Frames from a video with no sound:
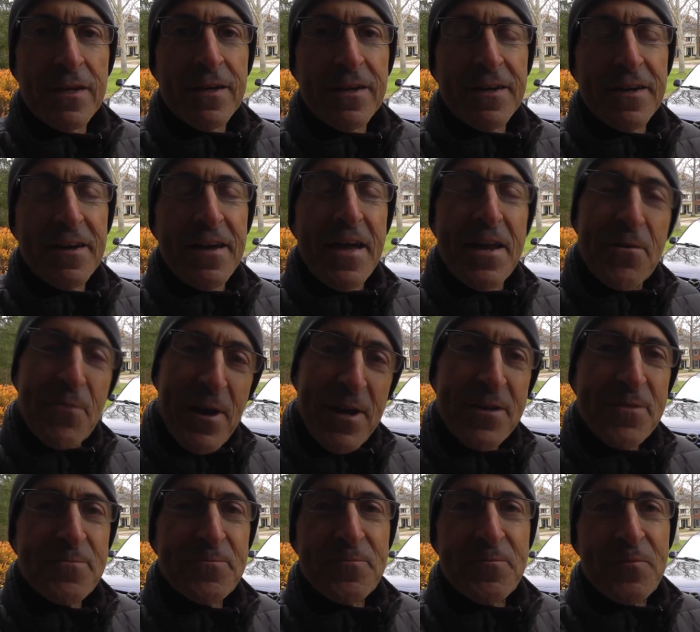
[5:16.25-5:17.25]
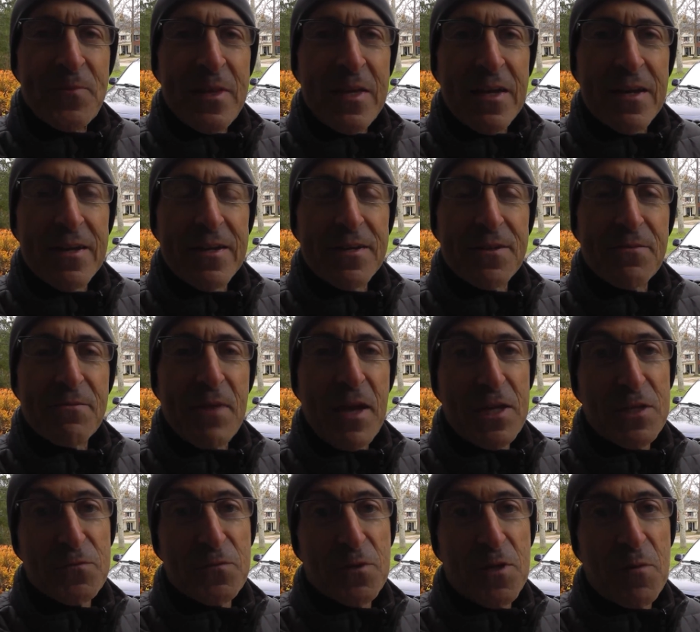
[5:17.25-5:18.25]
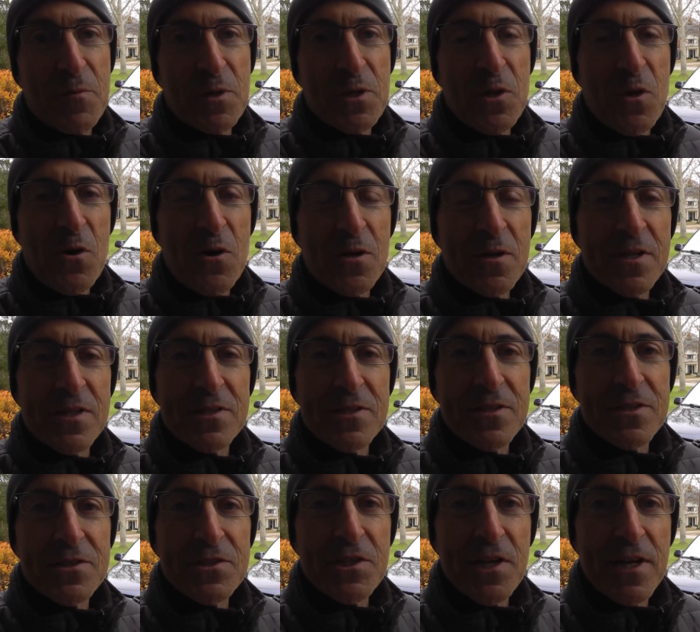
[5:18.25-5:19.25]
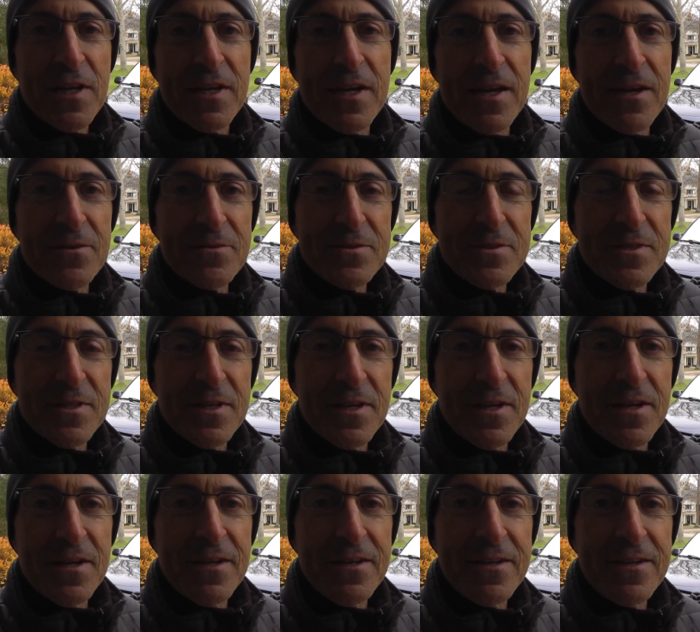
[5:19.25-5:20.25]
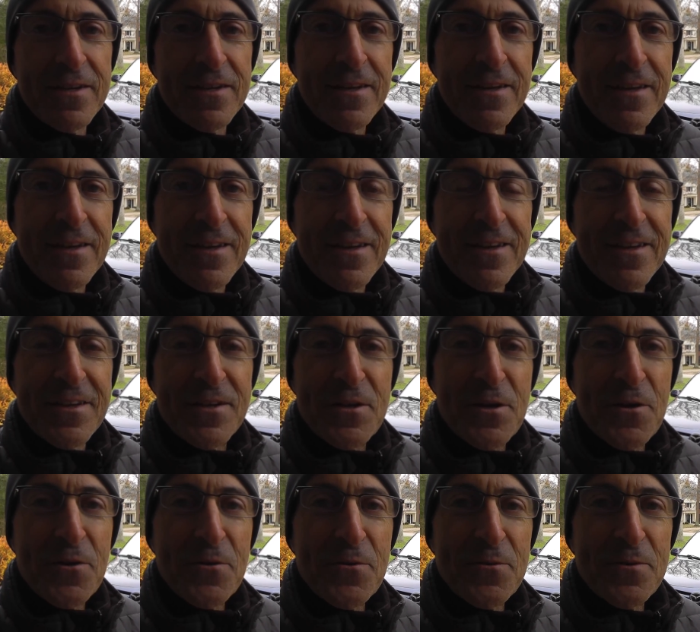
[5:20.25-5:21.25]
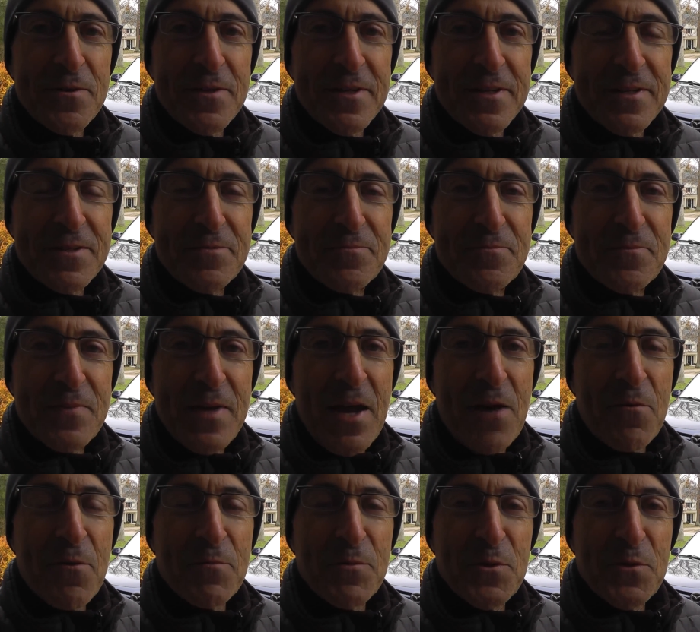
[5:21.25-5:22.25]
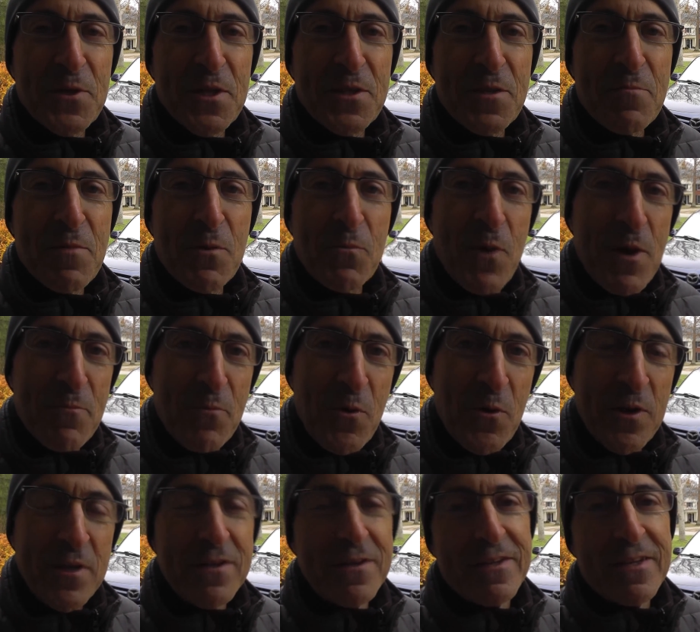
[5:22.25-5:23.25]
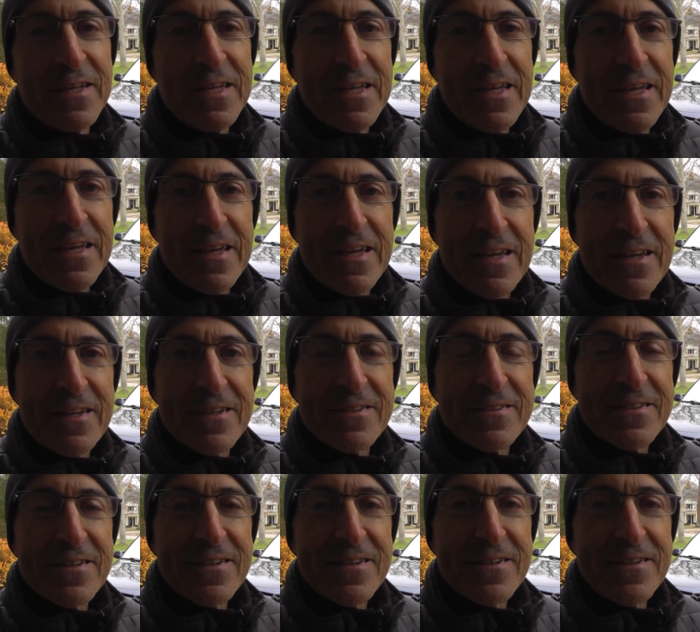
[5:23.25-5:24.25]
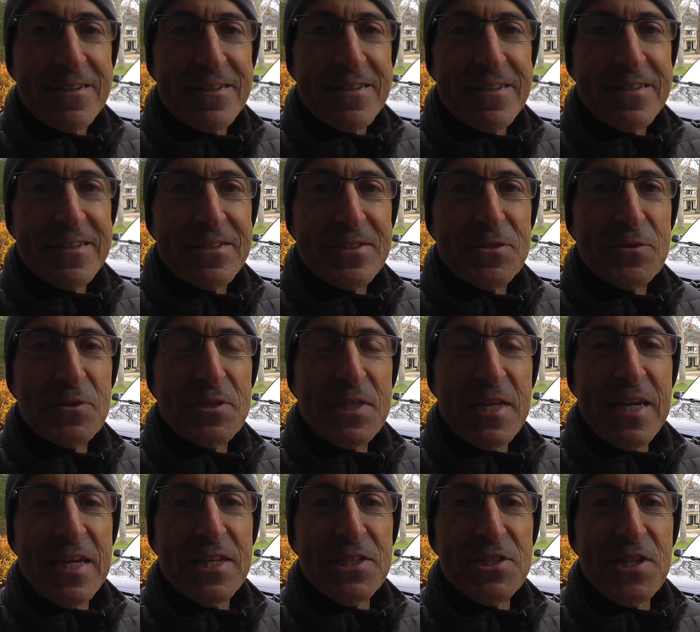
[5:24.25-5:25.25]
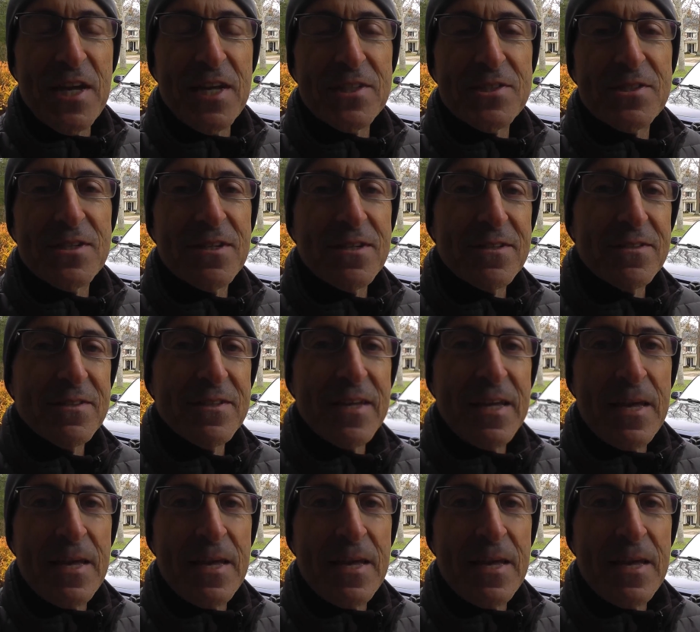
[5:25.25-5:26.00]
Anyway, thanks for coming along and checking out you know, how I'm doing at the midway point. And as soon as I get a chance, I'll